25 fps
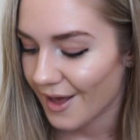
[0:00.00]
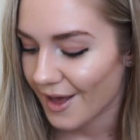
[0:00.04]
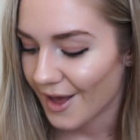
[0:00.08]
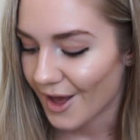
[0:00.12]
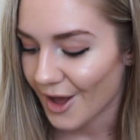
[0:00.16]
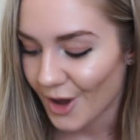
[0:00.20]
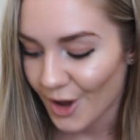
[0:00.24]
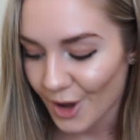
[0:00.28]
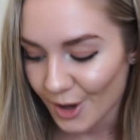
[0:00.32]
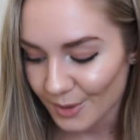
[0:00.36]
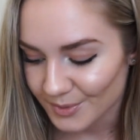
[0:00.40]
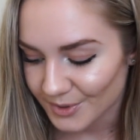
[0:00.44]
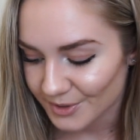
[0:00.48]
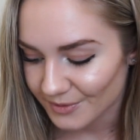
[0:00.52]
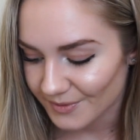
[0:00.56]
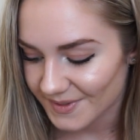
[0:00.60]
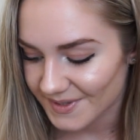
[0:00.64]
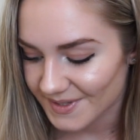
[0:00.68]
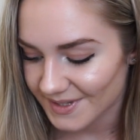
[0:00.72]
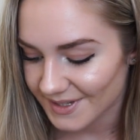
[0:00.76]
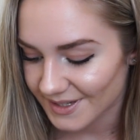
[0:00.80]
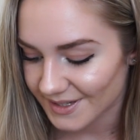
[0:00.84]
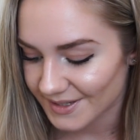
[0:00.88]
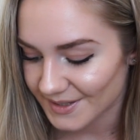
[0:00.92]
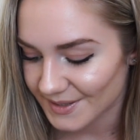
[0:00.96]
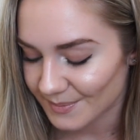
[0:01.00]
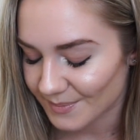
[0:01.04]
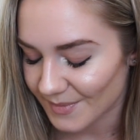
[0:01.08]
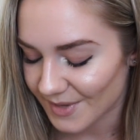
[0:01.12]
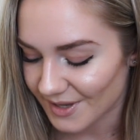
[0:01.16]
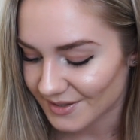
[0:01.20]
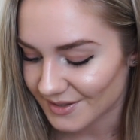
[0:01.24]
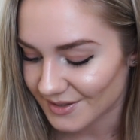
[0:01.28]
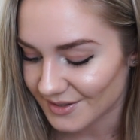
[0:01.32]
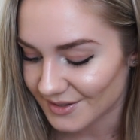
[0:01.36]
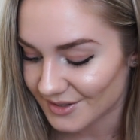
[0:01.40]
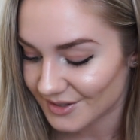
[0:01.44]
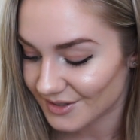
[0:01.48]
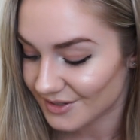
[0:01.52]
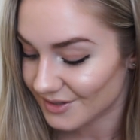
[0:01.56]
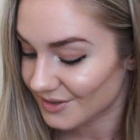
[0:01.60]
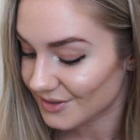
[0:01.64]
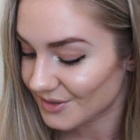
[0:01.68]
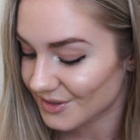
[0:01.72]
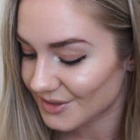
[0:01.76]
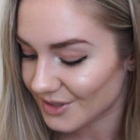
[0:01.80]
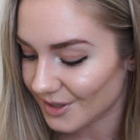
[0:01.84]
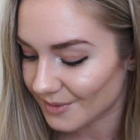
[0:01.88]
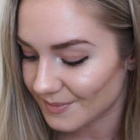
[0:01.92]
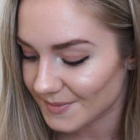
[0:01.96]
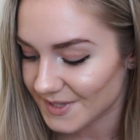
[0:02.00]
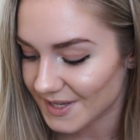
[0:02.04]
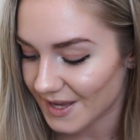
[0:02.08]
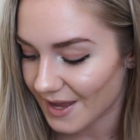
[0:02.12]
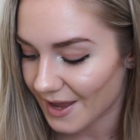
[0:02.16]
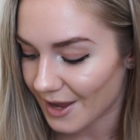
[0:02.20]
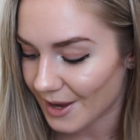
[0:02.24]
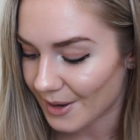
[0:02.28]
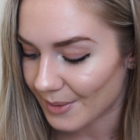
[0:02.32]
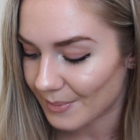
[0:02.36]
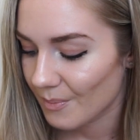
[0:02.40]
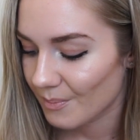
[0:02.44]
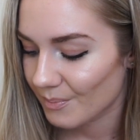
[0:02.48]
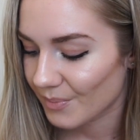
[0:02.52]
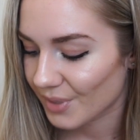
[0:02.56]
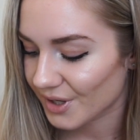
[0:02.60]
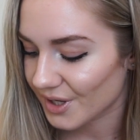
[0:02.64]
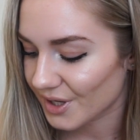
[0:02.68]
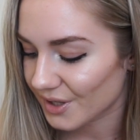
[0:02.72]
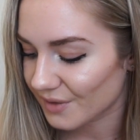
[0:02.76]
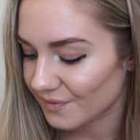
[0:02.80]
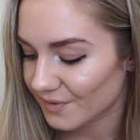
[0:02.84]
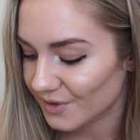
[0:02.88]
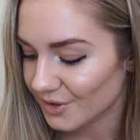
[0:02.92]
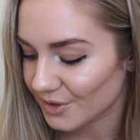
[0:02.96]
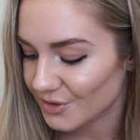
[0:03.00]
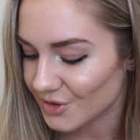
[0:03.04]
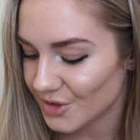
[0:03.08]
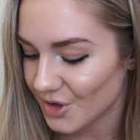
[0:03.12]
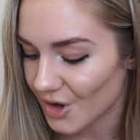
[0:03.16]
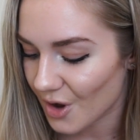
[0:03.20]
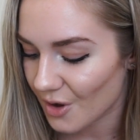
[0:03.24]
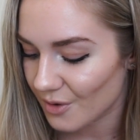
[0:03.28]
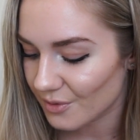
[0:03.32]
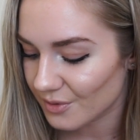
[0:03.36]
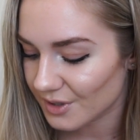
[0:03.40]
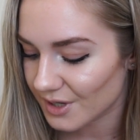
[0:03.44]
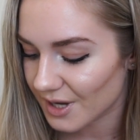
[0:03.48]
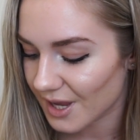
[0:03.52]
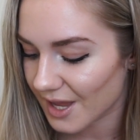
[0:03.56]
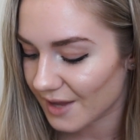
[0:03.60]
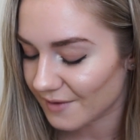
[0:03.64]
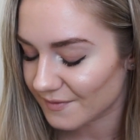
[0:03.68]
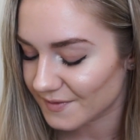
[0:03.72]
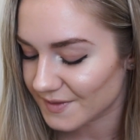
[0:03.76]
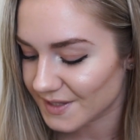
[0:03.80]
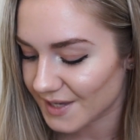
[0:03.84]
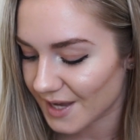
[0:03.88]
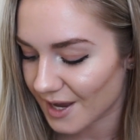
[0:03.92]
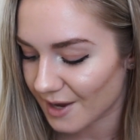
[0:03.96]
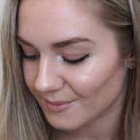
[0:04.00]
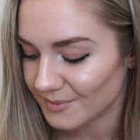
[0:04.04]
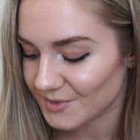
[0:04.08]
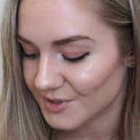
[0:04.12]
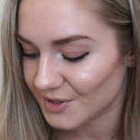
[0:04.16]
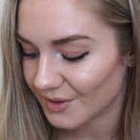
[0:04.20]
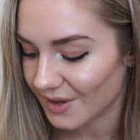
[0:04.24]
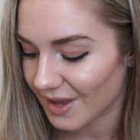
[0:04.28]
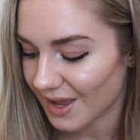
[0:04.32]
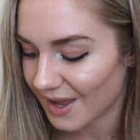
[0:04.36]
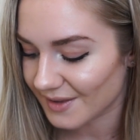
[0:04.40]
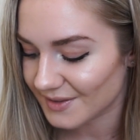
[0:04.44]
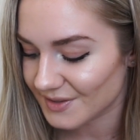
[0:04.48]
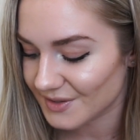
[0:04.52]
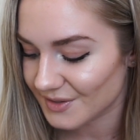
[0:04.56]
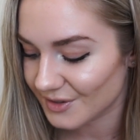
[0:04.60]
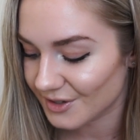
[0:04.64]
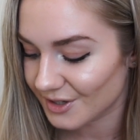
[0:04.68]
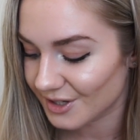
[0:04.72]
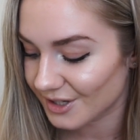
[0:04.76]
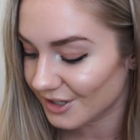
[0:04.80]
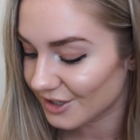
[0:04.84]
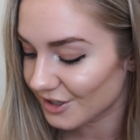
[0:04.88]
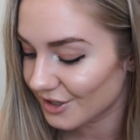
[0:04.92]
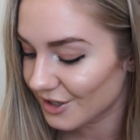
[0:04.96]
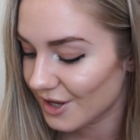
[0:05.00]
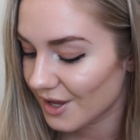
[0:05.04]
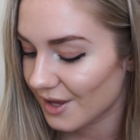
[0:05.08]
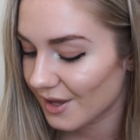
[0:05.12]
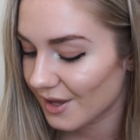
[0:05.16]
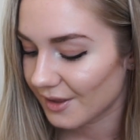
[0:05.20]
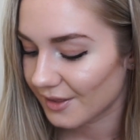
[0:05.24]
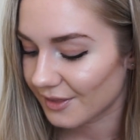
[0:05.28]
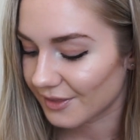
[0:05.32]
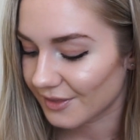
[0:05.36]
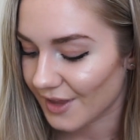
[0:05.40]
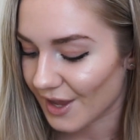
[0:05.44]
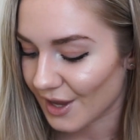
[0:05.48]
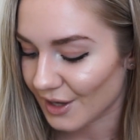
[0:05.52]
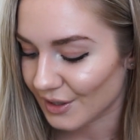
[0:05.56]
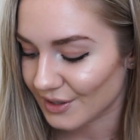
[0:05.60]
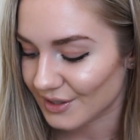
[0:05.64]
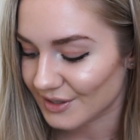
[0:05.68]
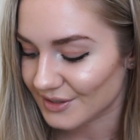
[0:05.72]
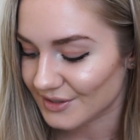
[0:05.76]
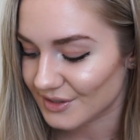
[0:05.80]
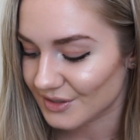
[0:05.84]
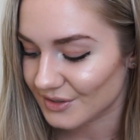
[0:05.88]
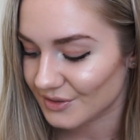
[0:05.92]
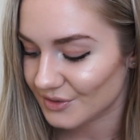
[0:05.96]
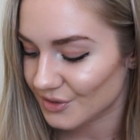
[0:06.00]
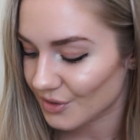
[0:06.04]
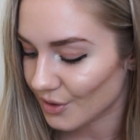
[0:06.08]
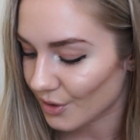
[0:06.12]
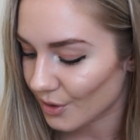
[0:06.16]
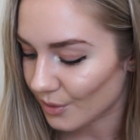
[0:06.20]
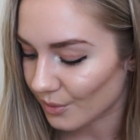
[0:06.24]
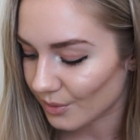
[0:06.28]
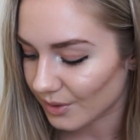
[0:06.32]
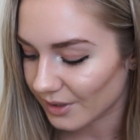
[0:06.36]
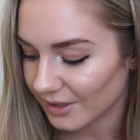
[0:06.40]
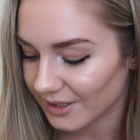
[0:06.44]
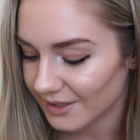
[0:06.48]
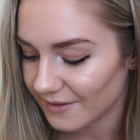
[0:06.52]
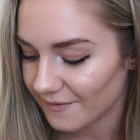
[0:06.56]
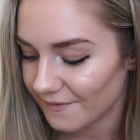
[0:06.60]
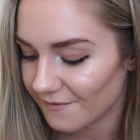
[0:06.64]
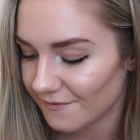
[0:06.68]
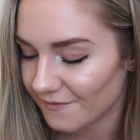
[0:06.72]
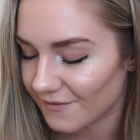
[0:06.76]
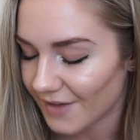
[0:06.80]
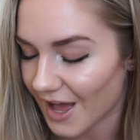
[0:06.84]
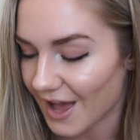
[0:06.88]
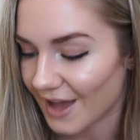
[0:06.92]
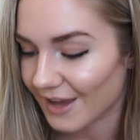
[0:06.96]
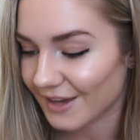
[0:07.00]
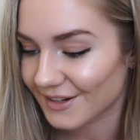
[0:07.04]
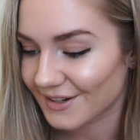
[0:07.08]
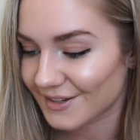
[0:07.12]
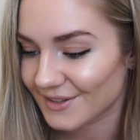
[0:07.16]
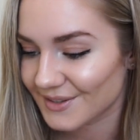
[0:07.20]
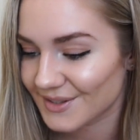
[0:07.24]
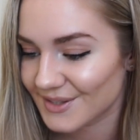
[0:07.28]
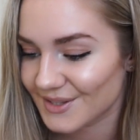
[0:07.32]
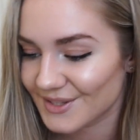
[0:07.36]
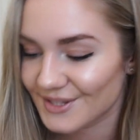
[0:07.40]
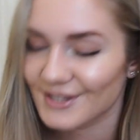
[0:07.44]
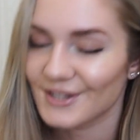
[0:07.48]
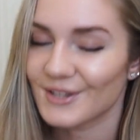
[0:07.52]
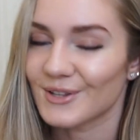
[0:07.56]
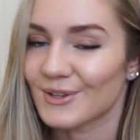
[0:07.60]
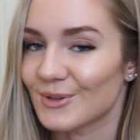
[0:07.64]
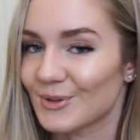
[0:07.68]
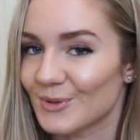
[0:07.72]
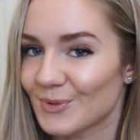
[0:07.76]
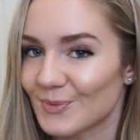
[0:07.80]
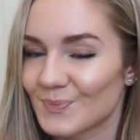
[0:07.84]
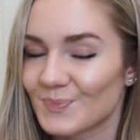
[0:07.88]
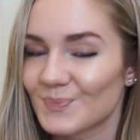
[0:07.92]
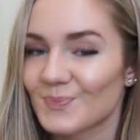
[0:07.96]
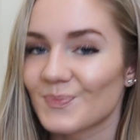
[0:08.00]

I hope you'll see this message sometime, but if you don't have time to answer it, that is totally fine too.